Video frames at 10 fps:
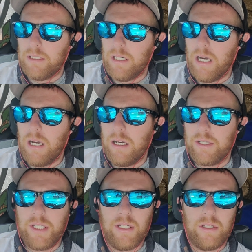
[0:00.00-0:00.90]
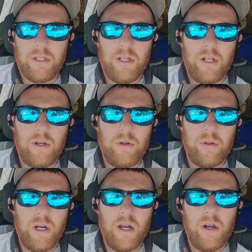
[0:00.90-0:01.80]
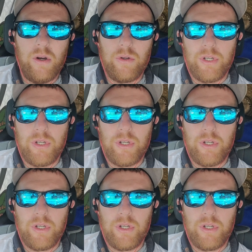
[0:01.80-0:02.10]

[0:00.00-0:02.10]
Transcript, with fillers: uh, you know, oh,